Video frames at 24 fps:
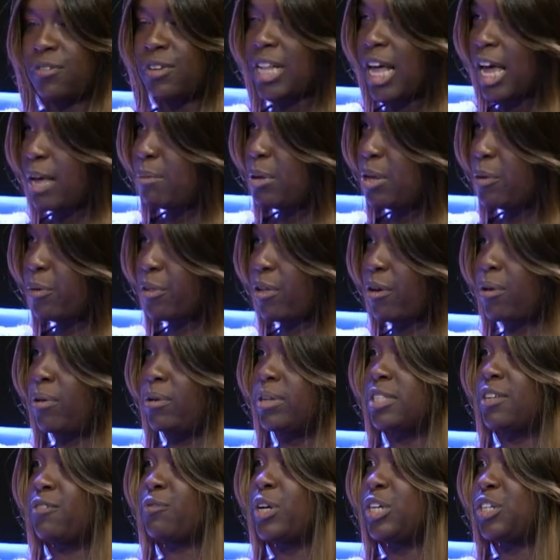climate, with our
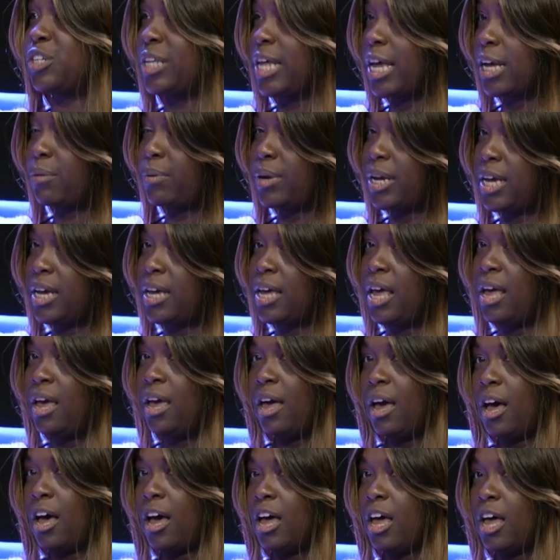goals of racial equity,
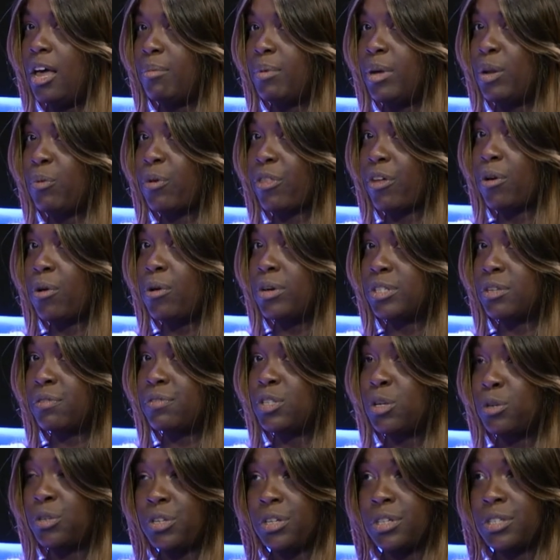um, and with our goals of
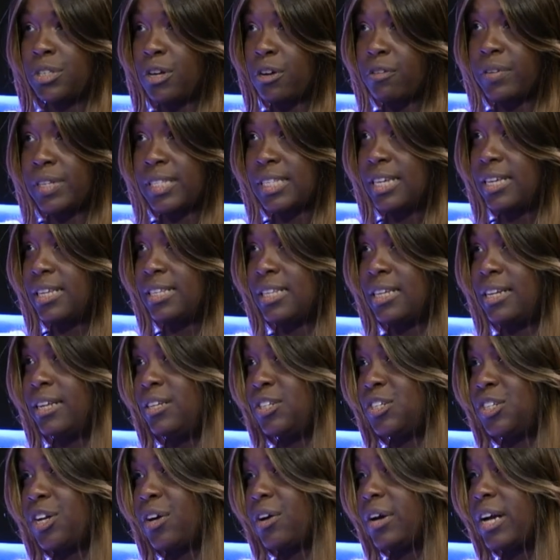social services, and
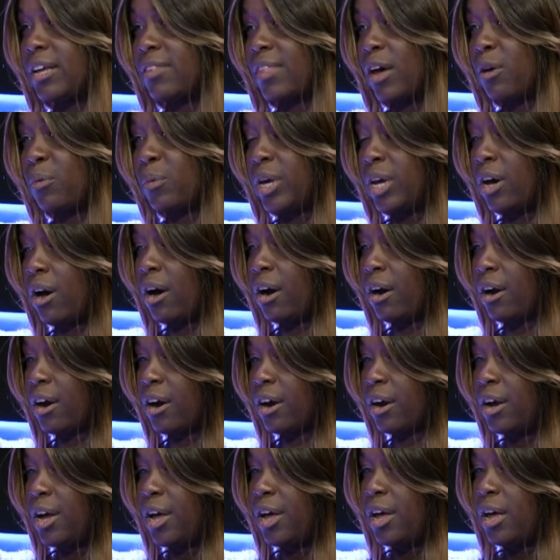ensuring that we
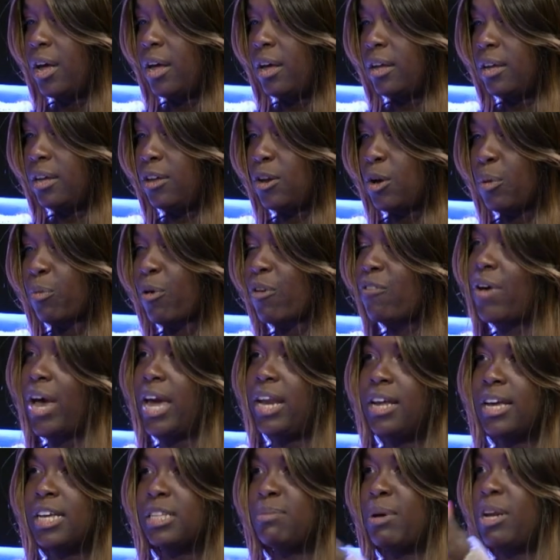are you know,
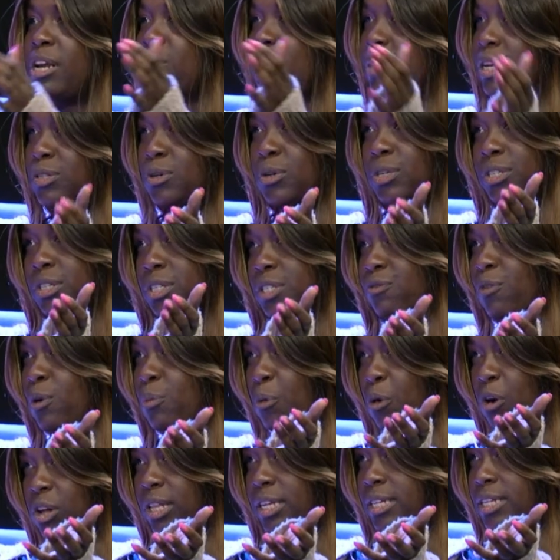providing as many resources for
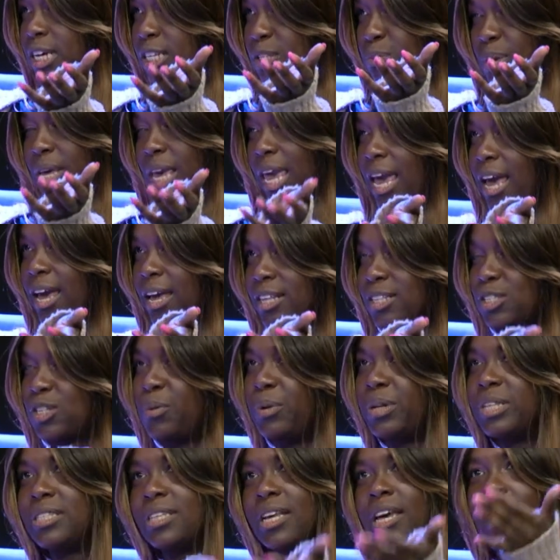Portland as we can. So
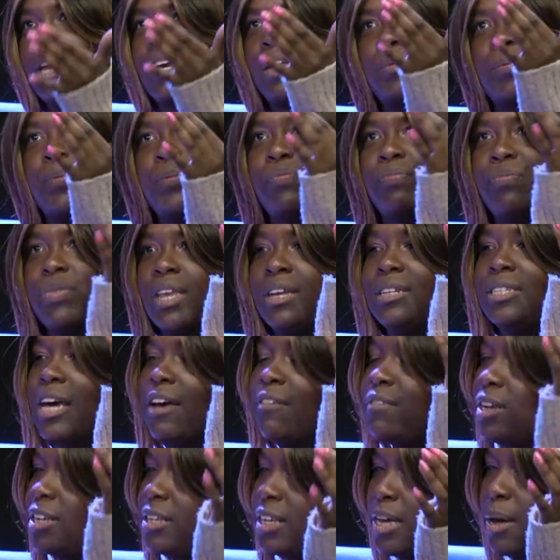it's like
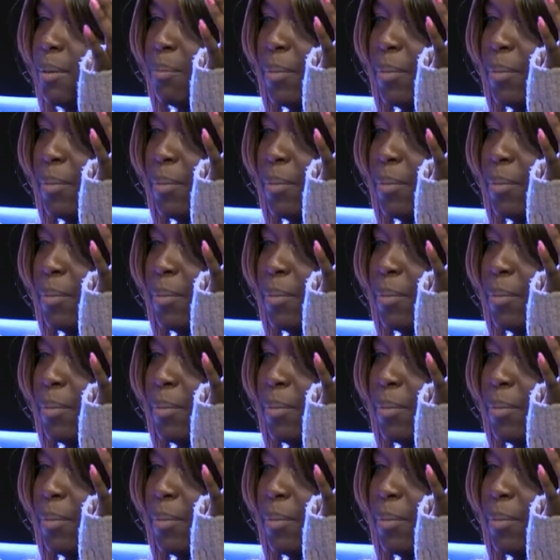definitely a